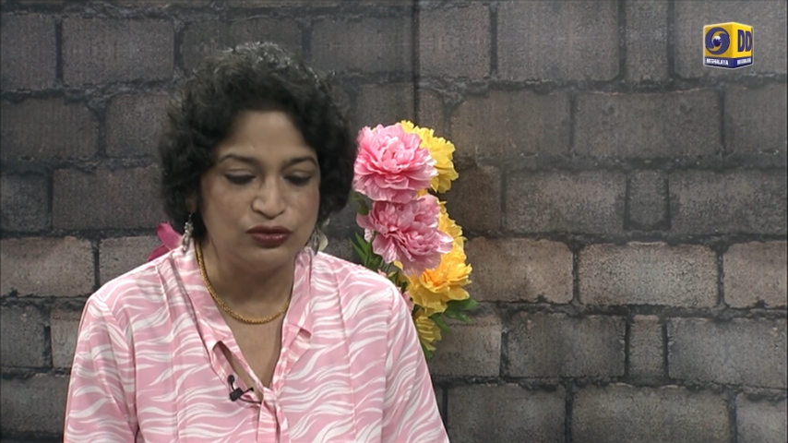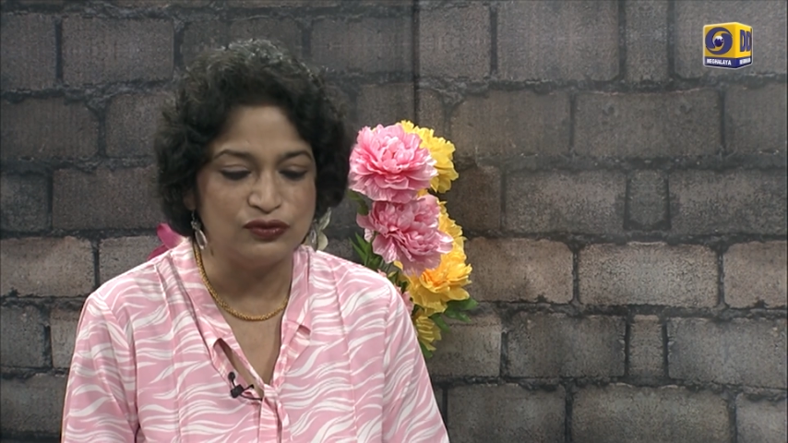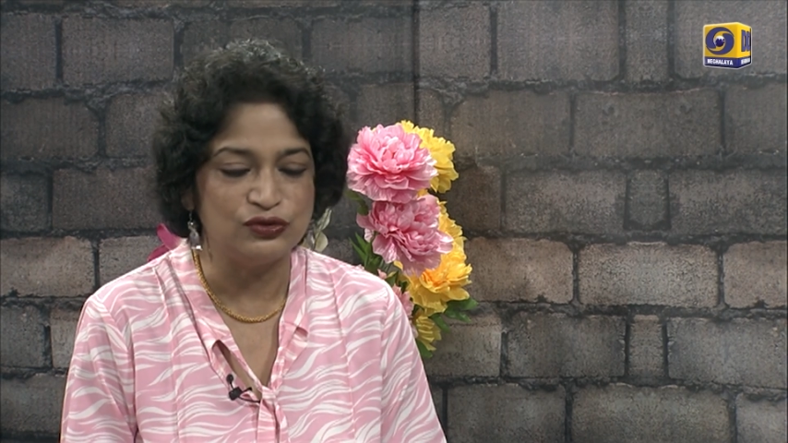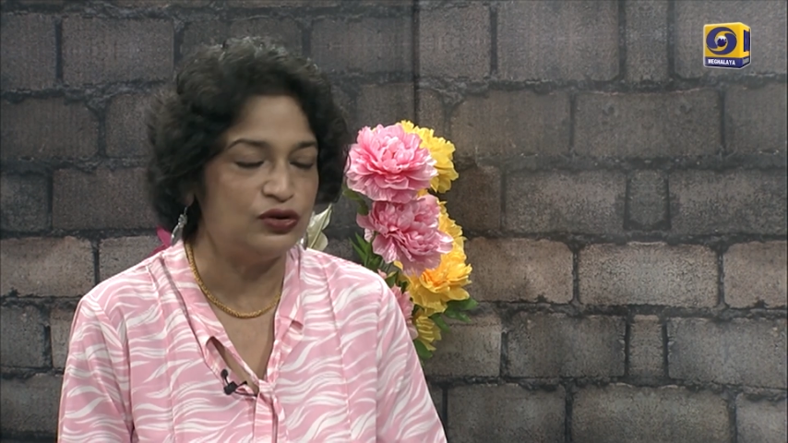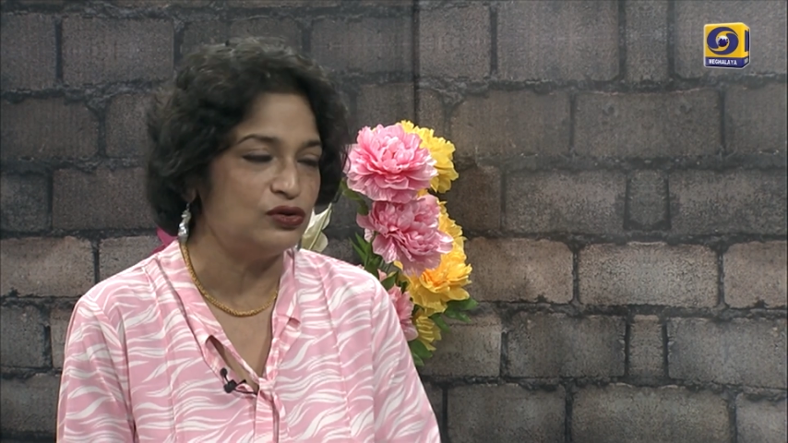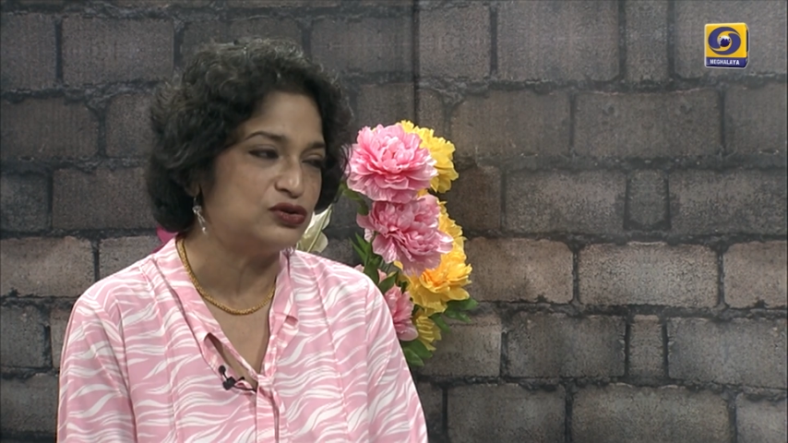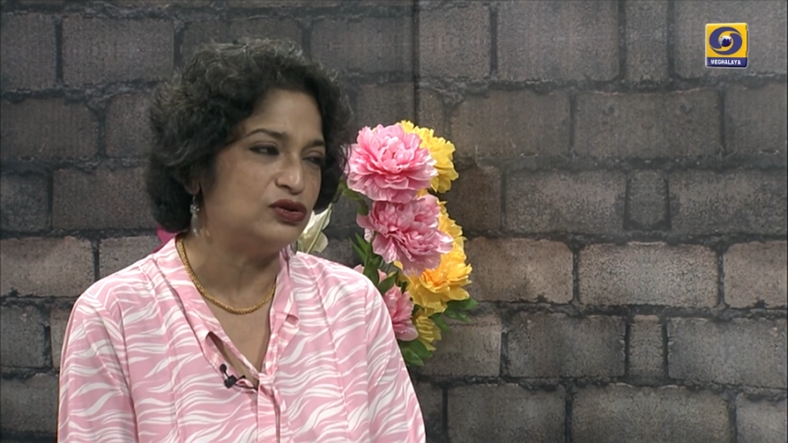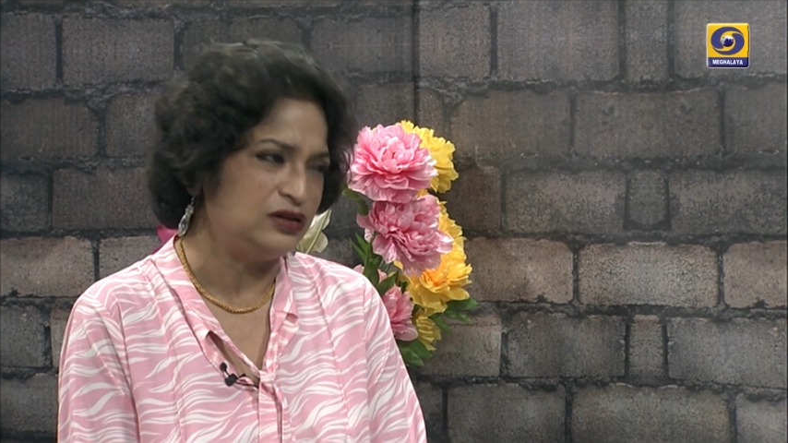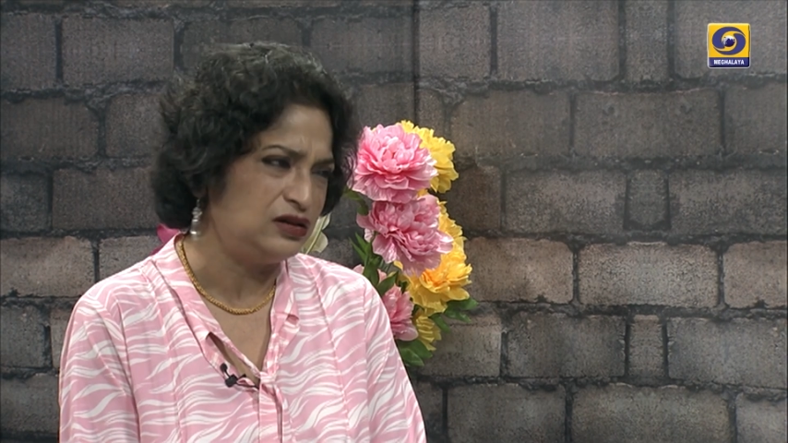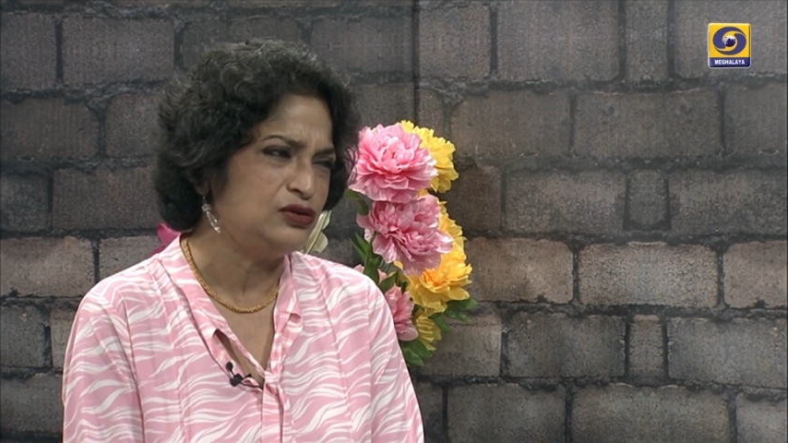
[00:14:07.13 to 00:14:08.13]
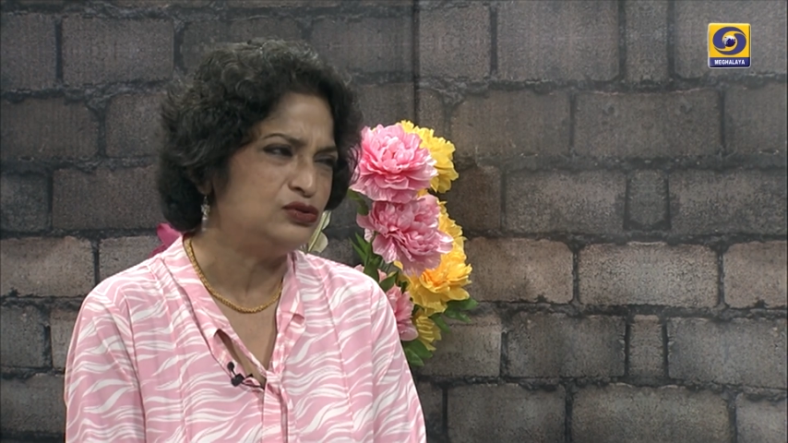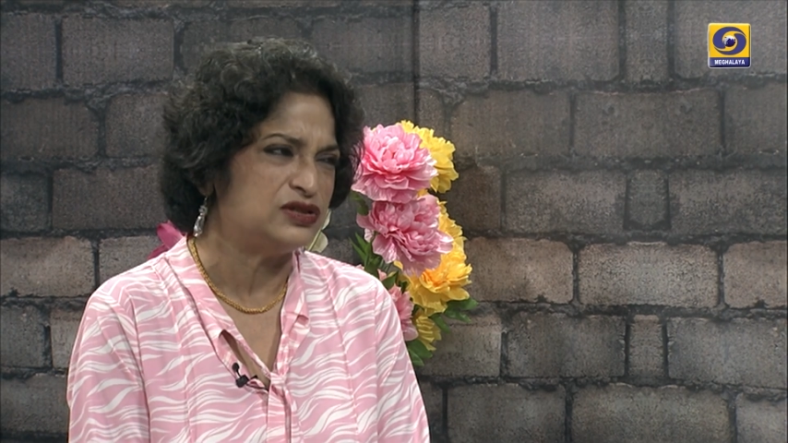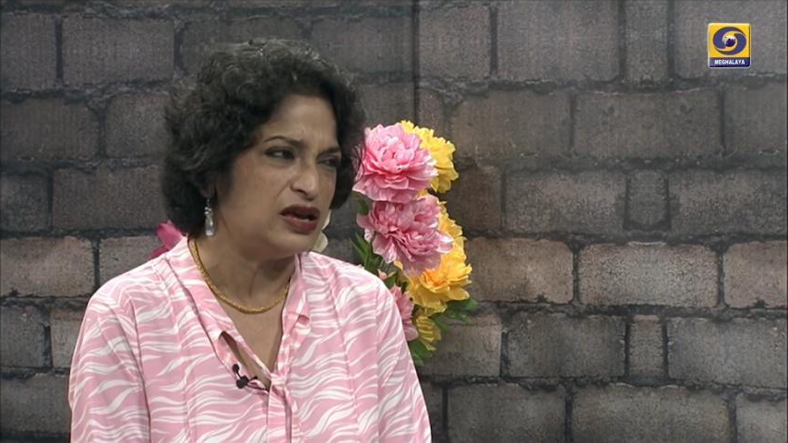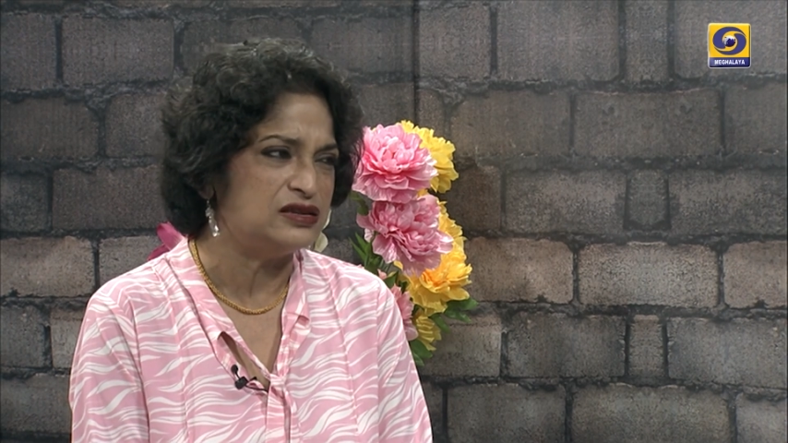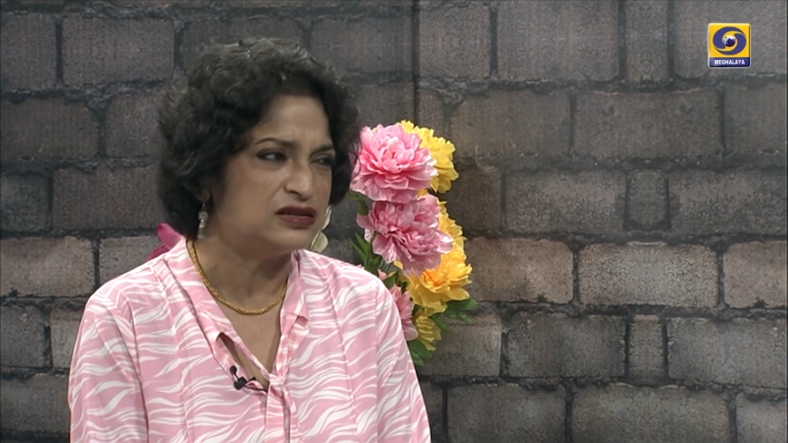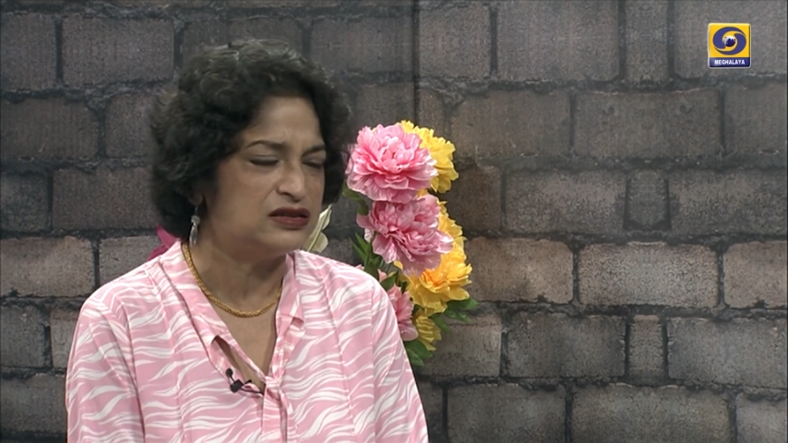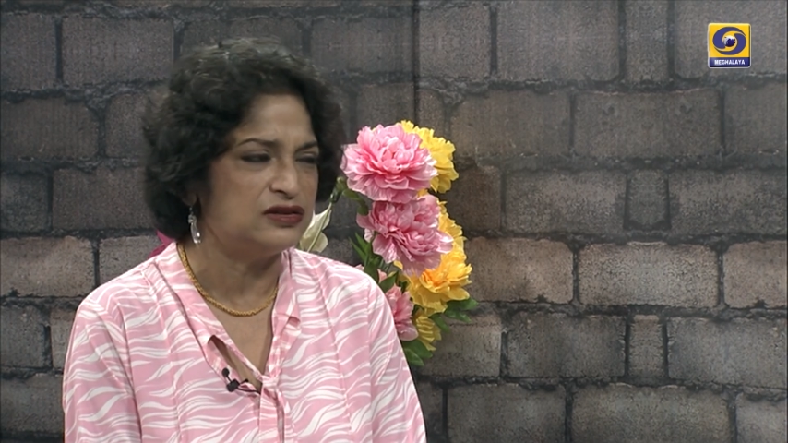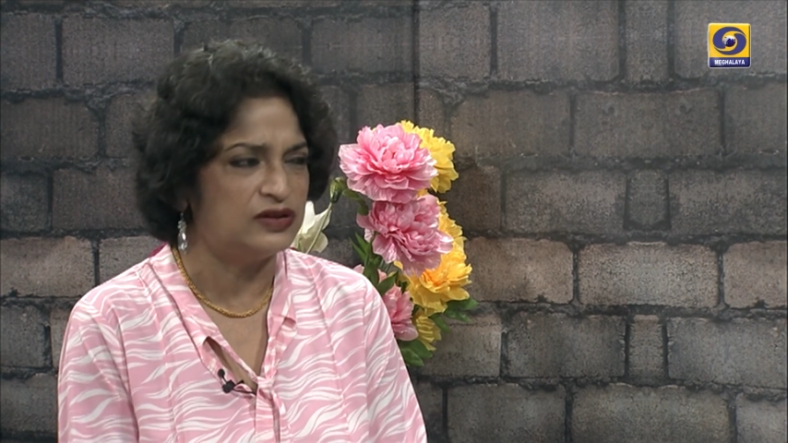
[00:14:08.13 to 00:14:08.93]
of today also a little too sensitive,